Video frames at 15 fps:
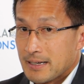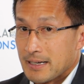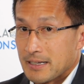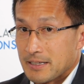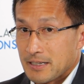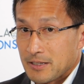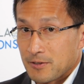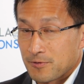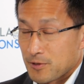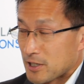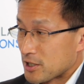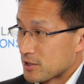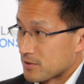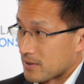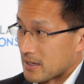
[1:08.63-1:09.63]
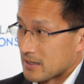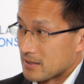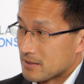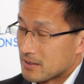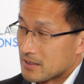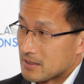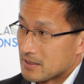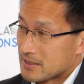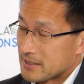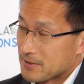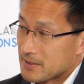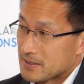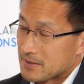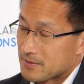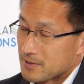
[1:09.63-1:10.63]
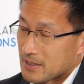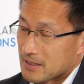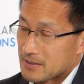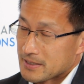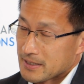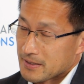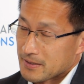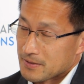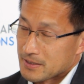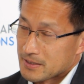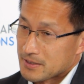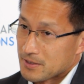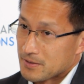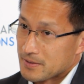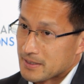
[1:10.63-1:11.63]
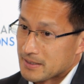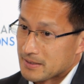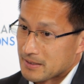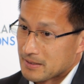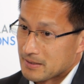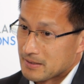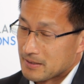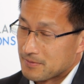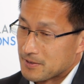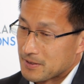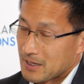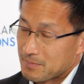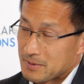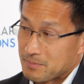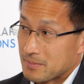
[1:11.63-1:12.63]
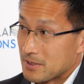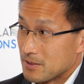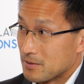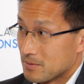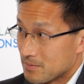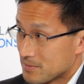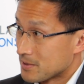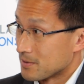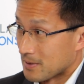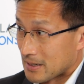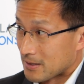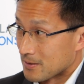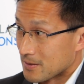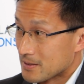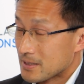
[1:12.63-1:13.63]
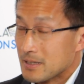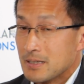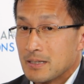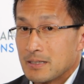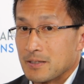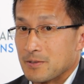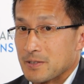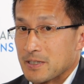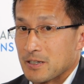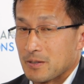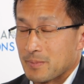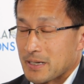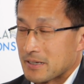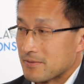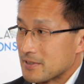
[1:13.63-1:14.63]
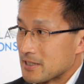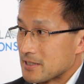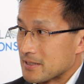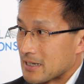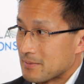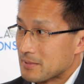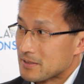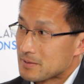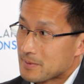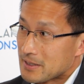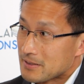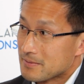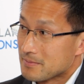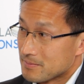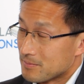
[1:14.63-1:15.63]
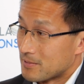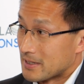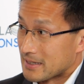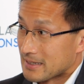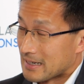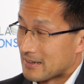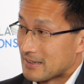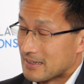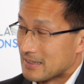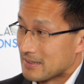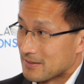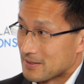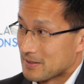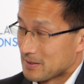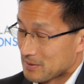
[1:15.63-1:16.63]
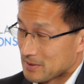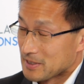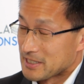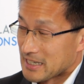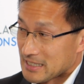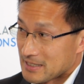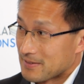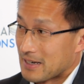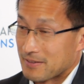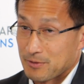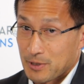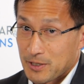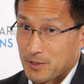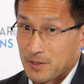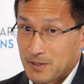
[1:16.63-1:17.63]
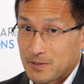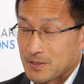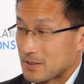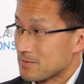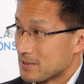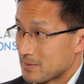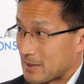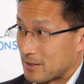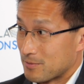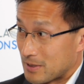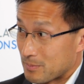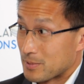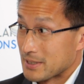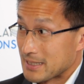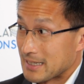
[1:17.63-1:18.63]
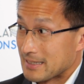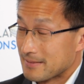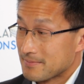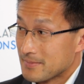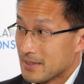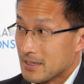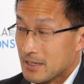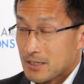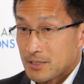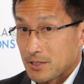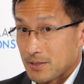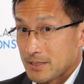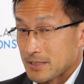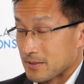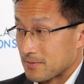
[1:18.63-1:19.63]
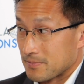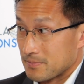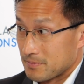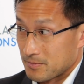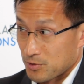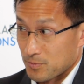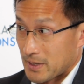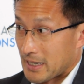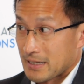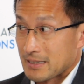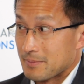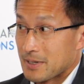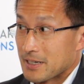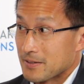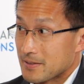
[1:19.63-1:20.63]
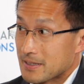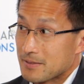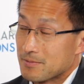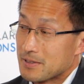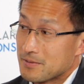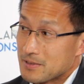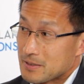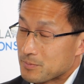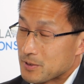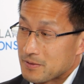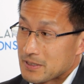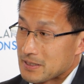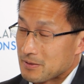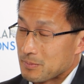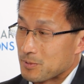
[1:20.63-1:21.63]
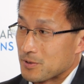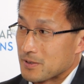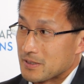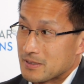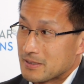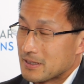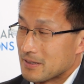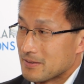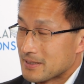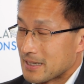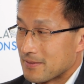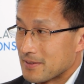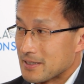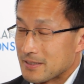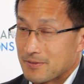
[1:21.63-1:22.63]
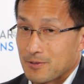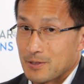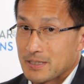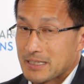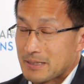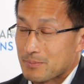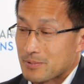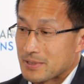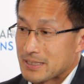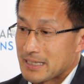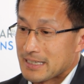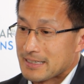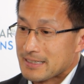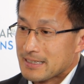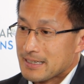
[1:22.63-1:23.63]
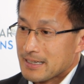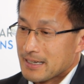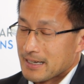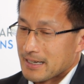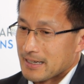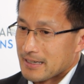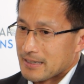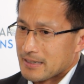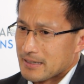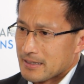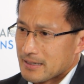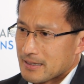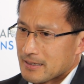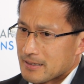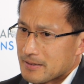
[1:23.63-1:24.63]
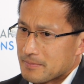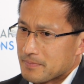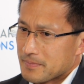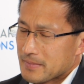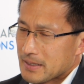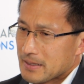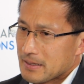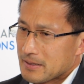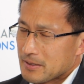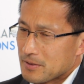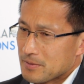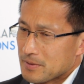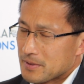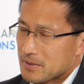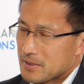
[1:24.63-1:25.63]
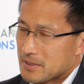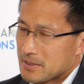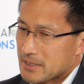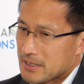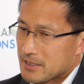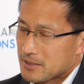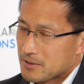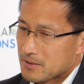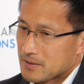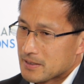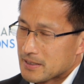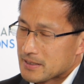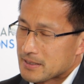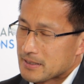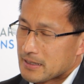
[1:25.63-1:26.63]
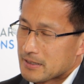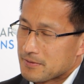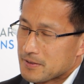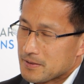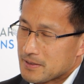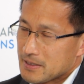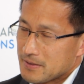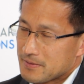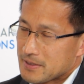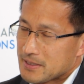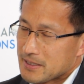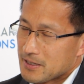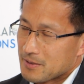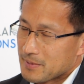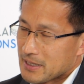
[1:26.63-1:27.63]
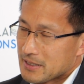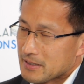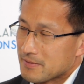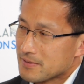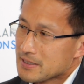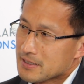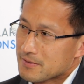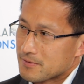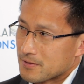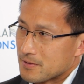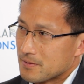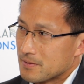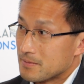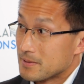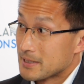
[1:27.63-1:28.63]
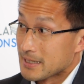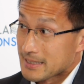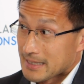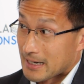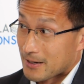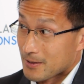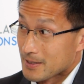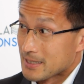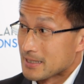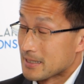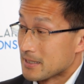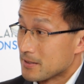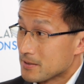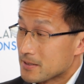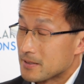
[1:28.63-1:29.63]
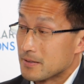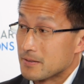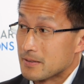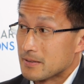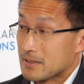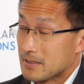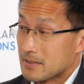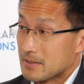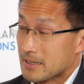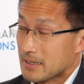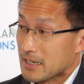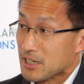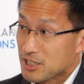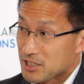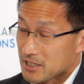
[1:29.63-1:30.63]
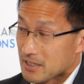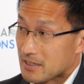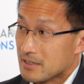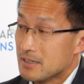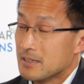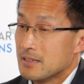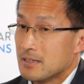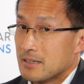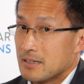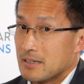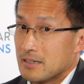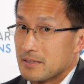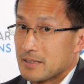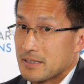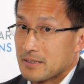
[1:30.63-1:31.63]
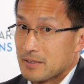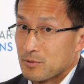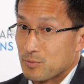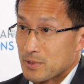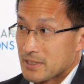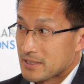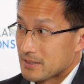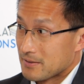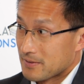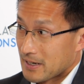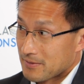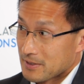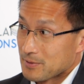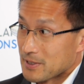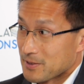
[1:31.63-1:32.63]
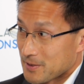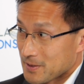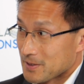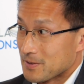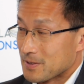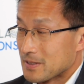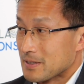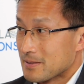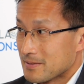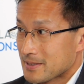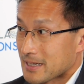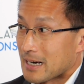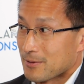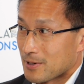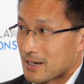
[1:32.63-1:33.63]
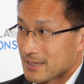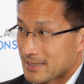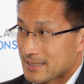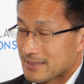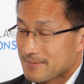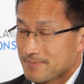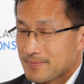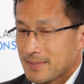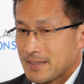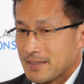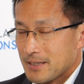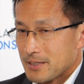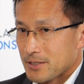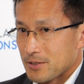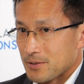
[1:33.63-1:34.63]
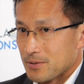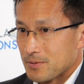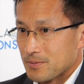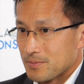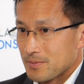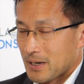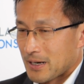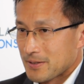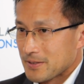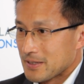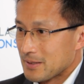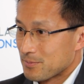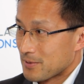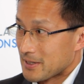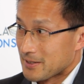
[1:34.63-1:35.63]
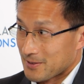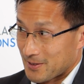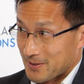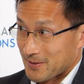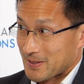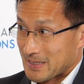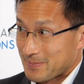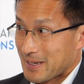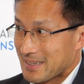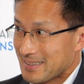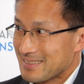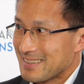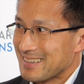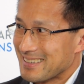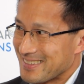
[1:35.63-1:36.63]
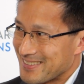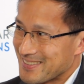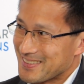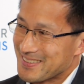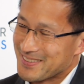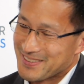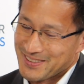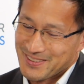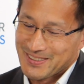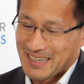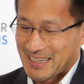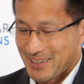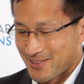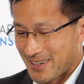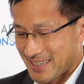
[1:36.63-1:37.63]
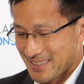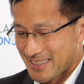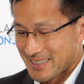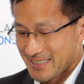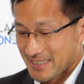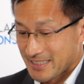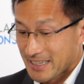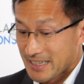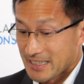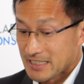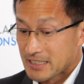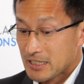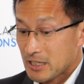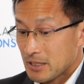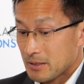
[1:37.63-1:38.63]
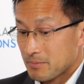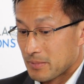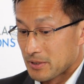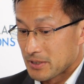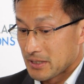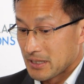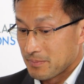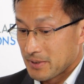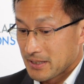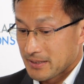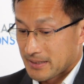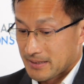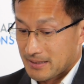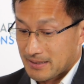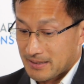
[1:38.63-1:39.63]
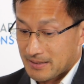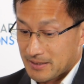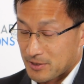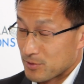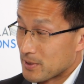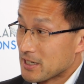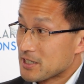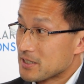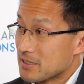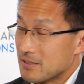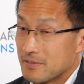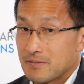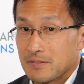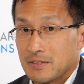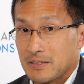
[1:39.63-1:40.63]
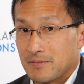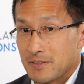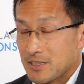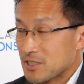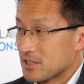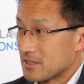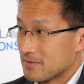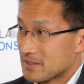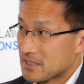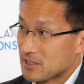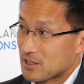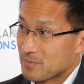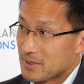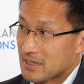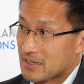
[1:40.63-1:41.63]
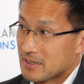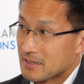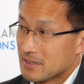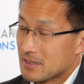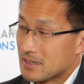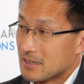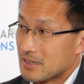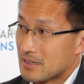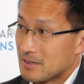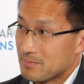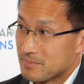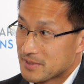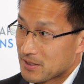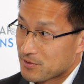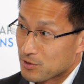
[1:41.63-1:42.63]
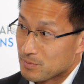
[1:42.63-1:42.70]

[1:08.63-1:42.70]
And another French trial, a uh, series of trials there, showed that the if you kept it below two hours, your T R band inflation time is about one and a half, uh, it, the chance of having radial artery occlusion was about one percent. Mm-hmm. So this is dramatically better than what was previously reported, you know, seven to fourteen percent. And, um, you know, the danger is that if you leave the T R band inflated for six hours, as they used to do in, in Asia, uh, then the risk of having radial artery occlusion skyrocketed. Yeah. So how do you keep radial arteries patent? You know, you use anticoagulation, yes, but keeping uh, the duration of inflation of the T R band um, sure.